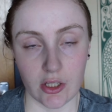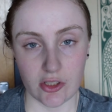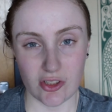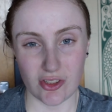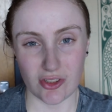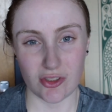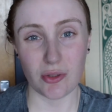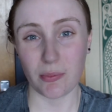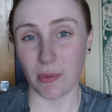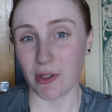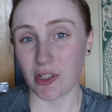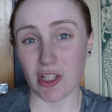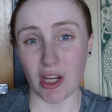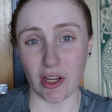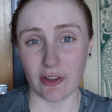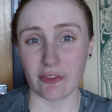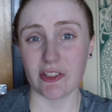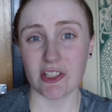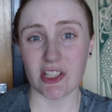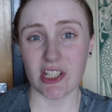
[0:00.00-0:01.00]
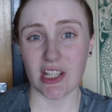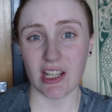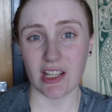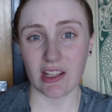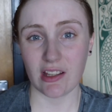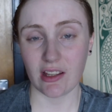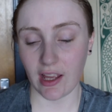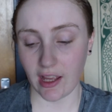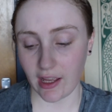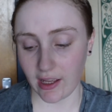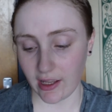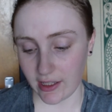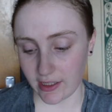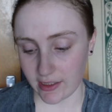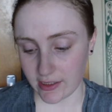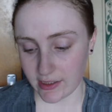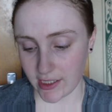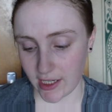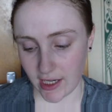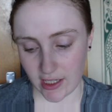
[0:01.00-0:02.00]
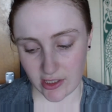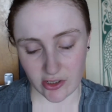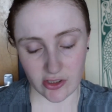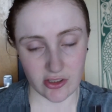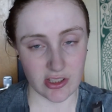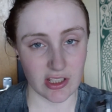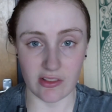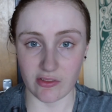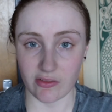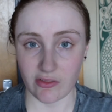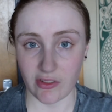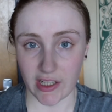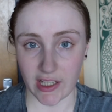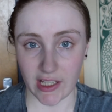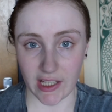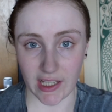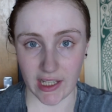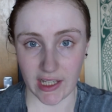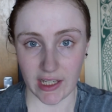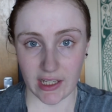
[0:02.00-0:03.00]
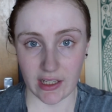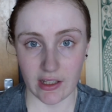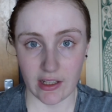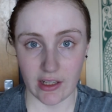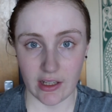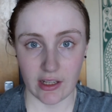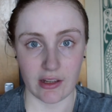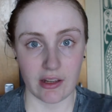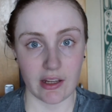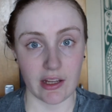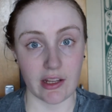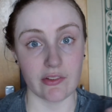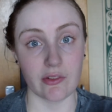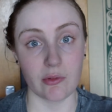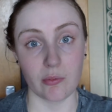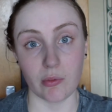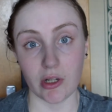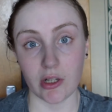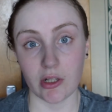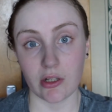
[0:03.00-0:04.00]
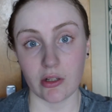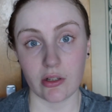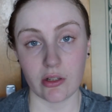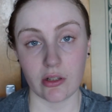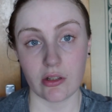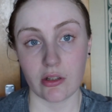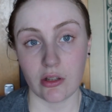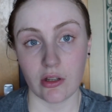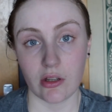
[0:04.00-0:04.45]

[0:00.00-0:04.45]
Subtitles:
just too much coverage in it, and it just didn't really even work.